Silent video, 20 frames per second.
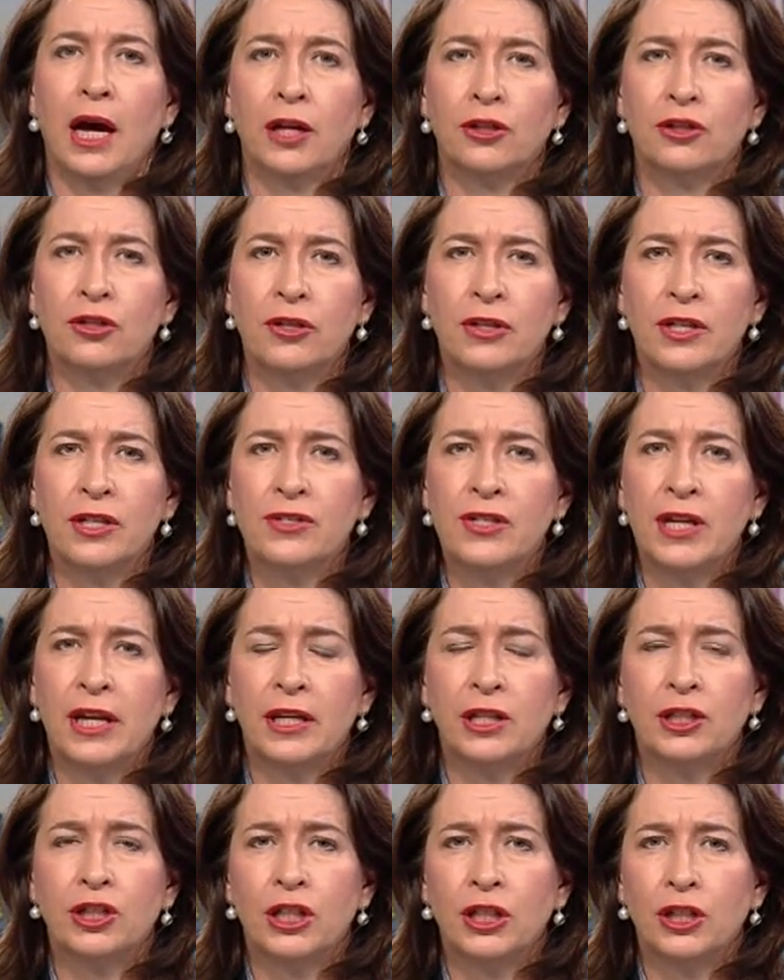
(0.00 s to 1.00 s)
to this
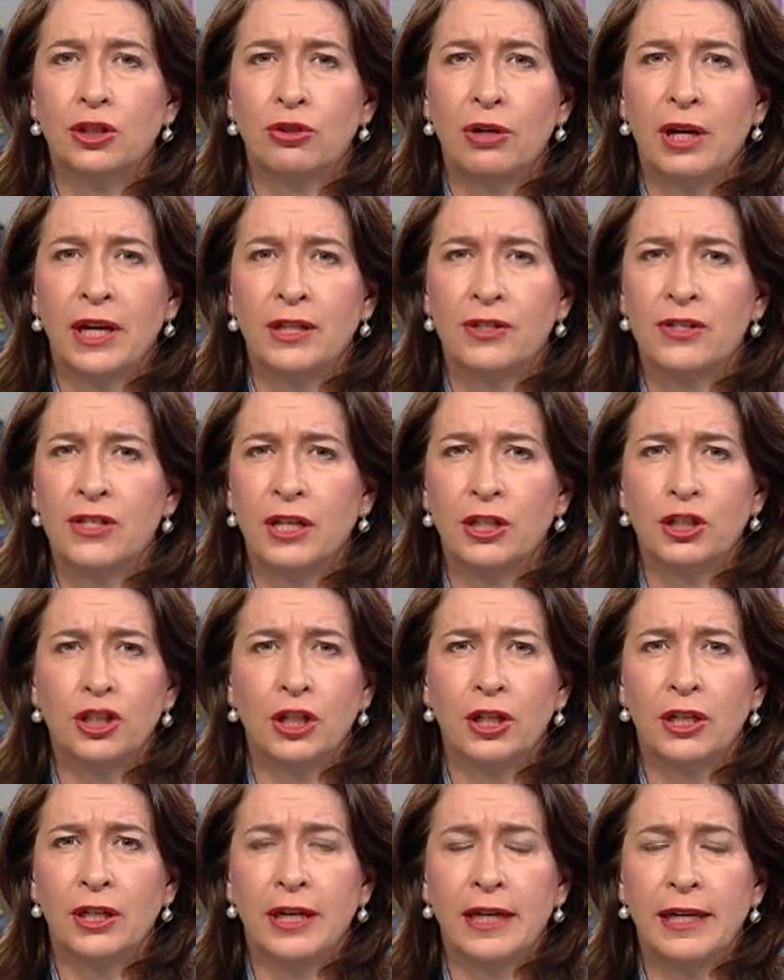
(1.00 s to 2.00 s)
energy
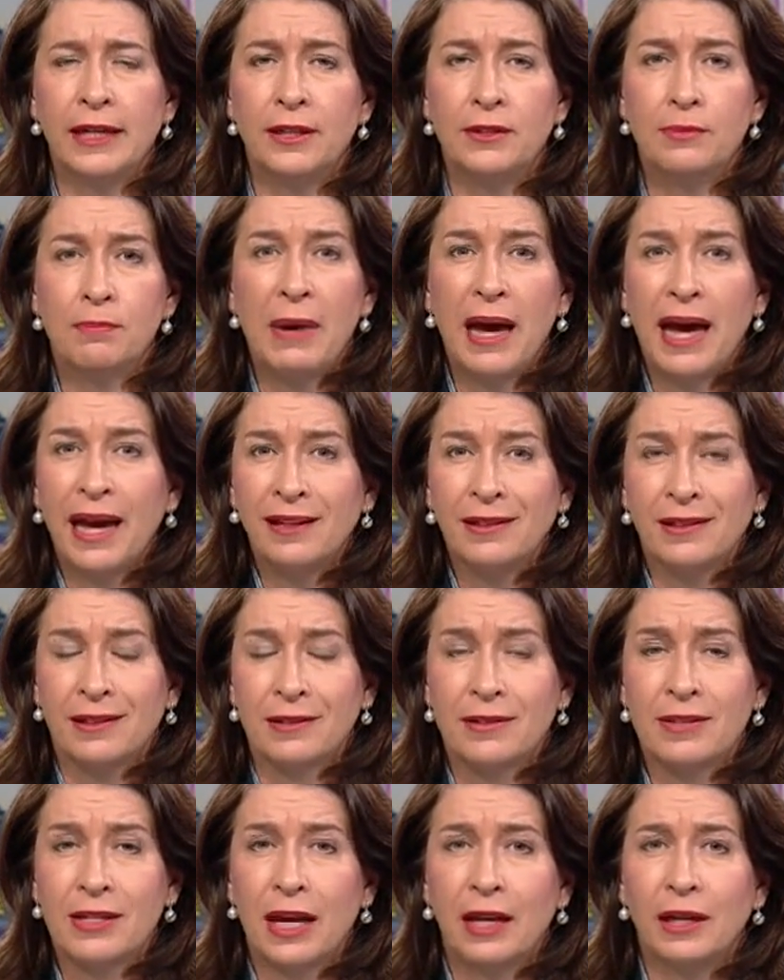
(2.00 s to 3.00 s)
transition is
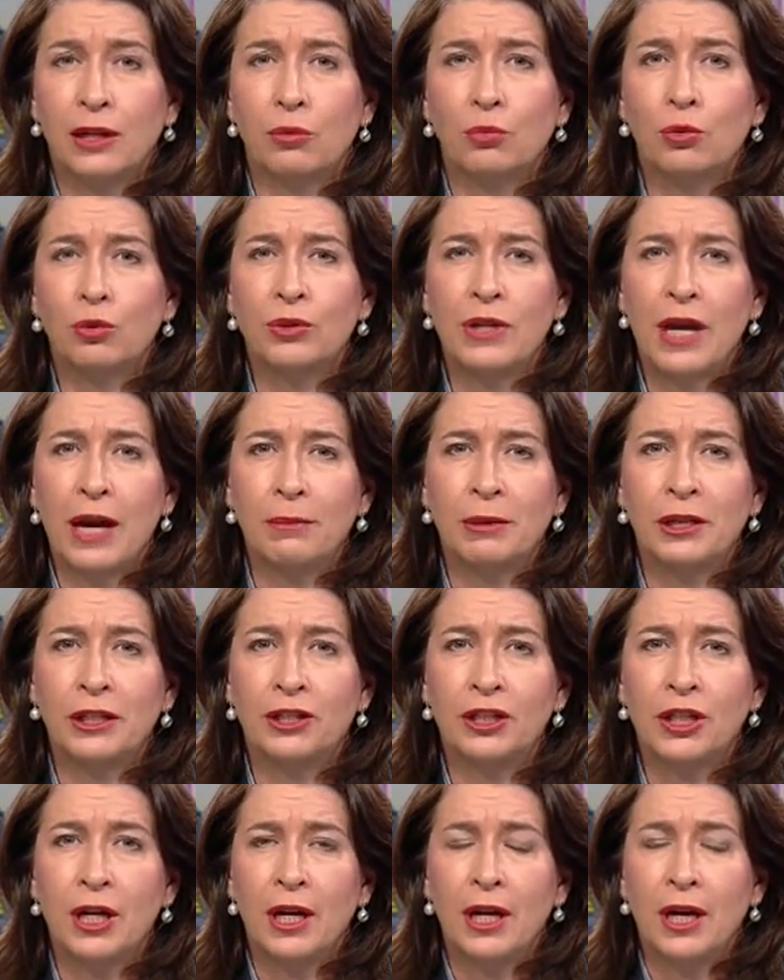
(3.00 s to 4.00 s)
madness, and it will
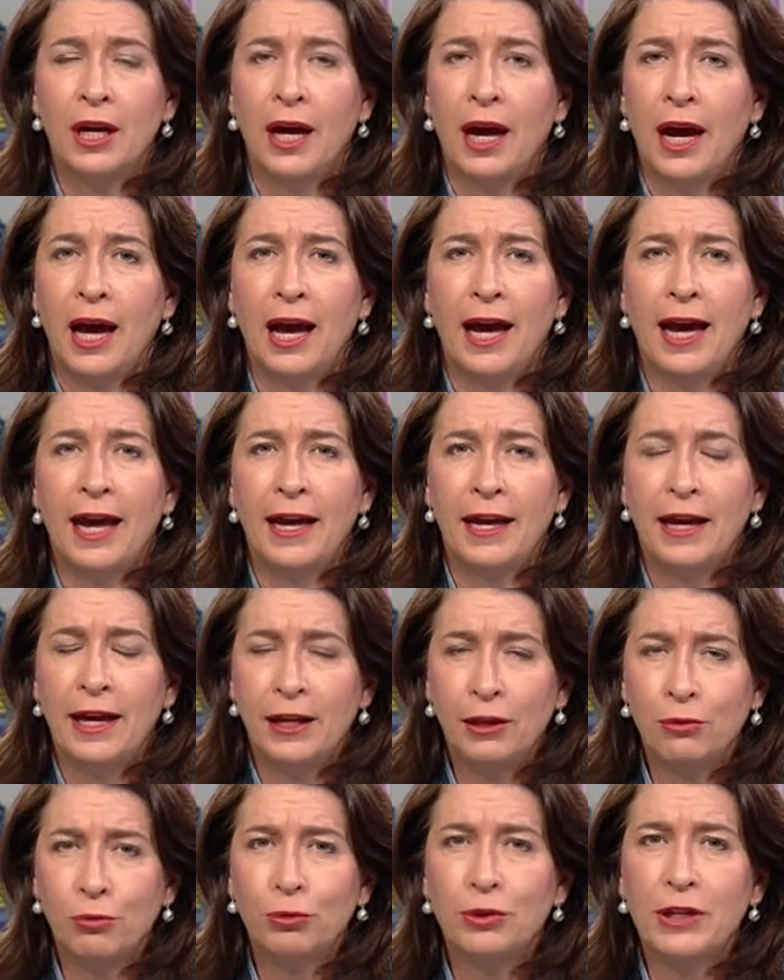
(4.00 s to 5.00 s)
damage
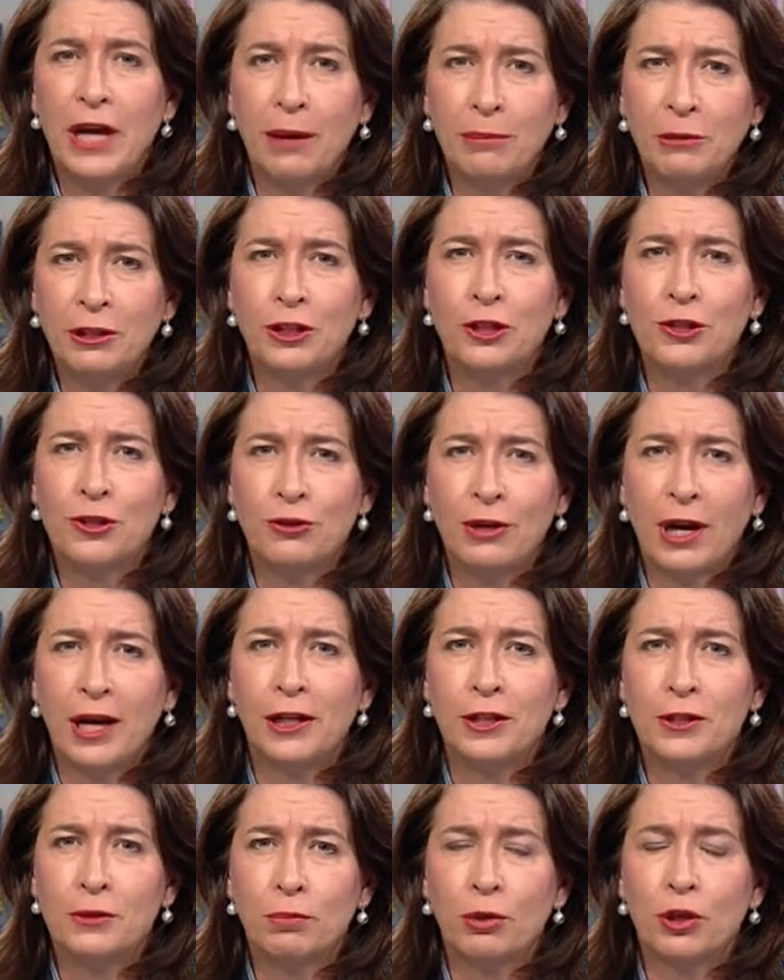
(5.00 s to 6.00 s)

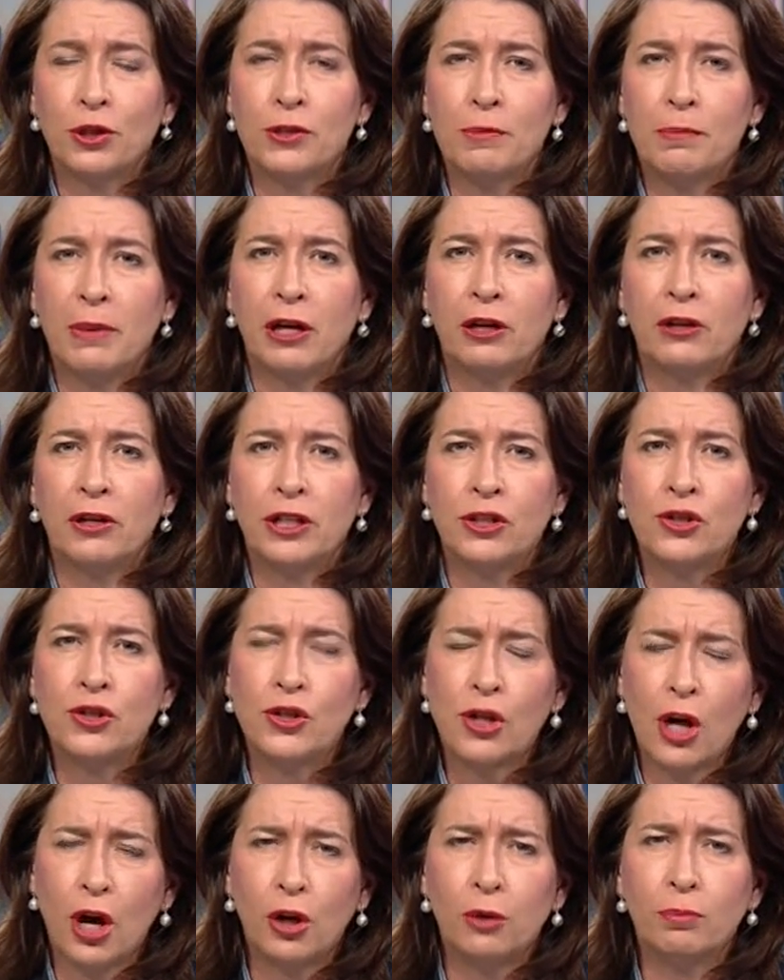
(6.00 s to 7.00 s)
Australia's prosperity
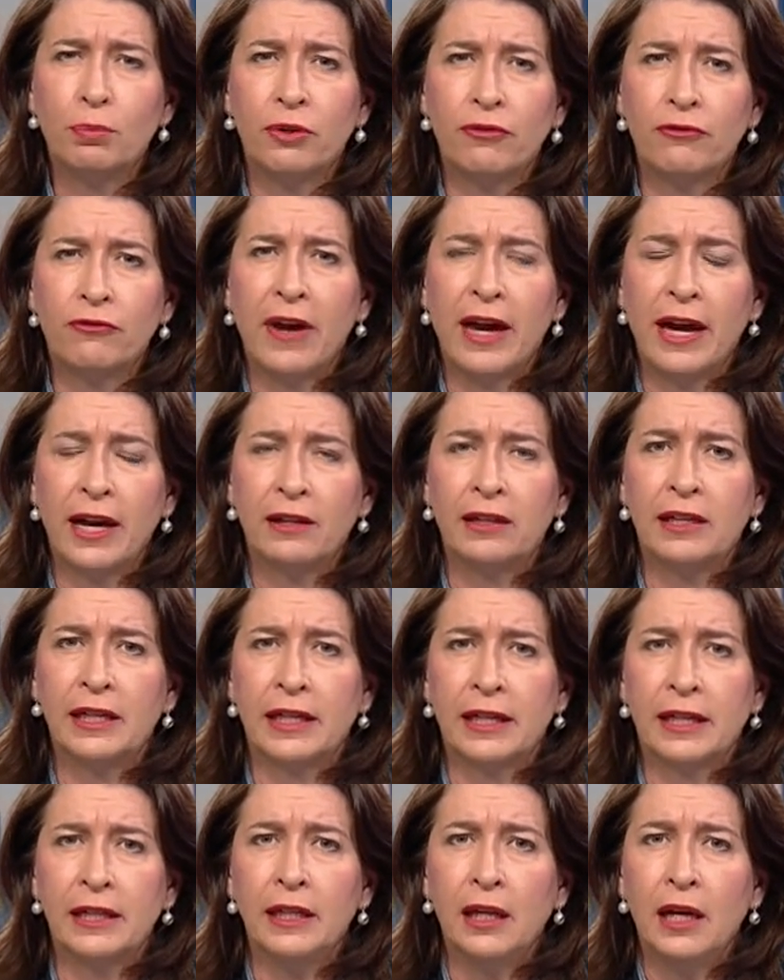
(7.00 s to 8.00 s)
so
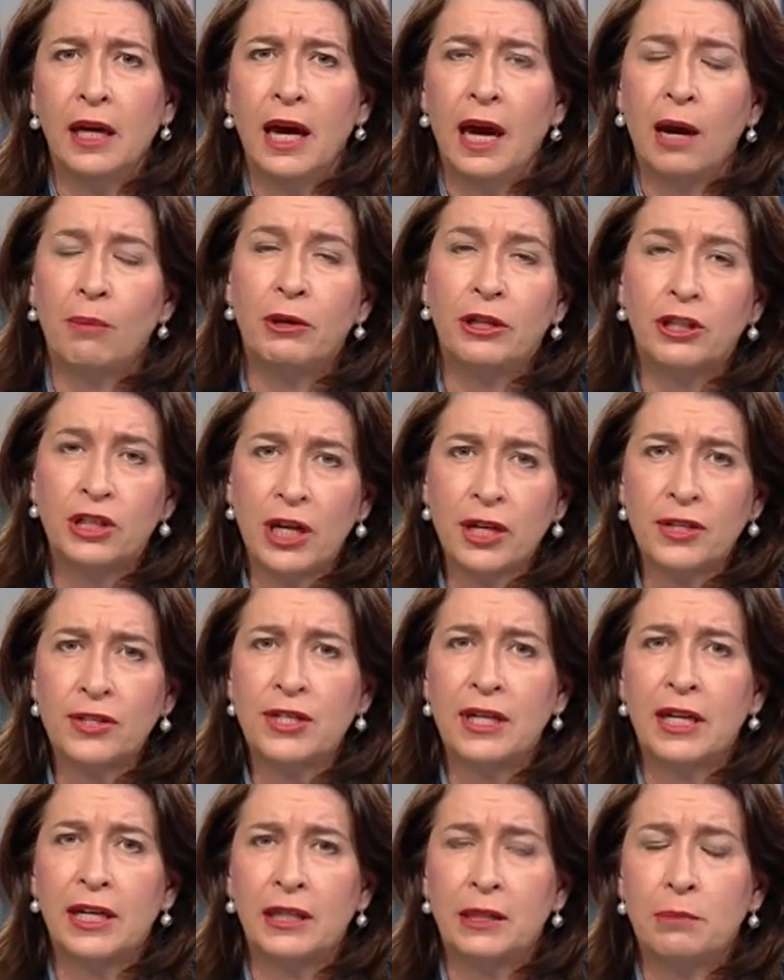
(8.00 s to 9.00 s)
profoundly, and we're just
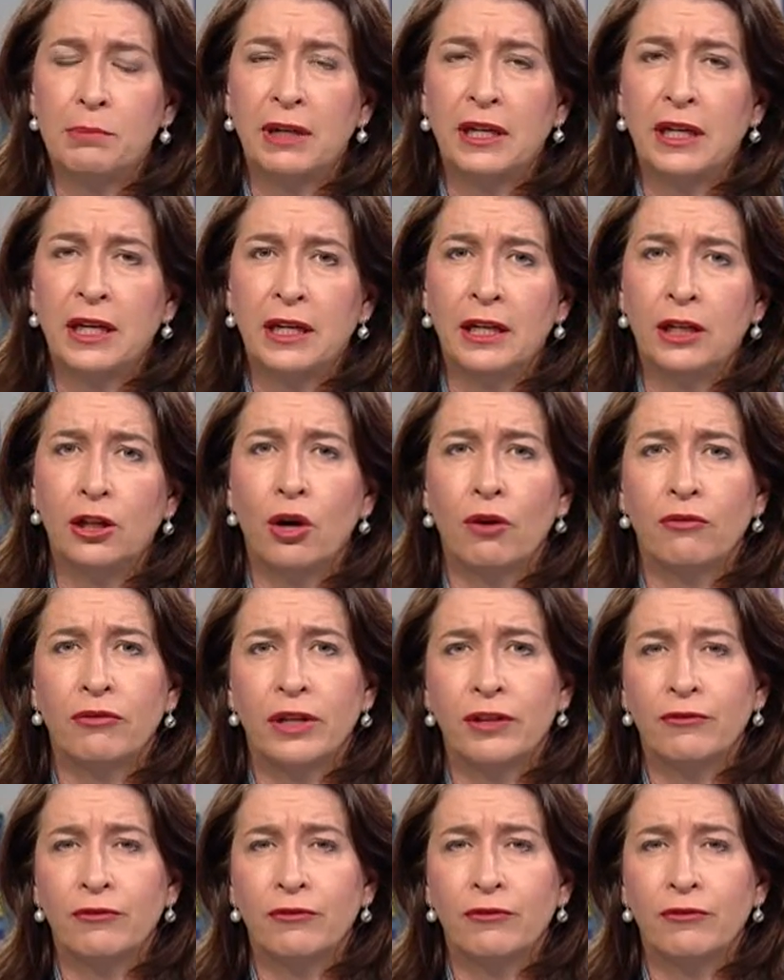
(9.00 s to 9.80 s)
seeing the beginning of it.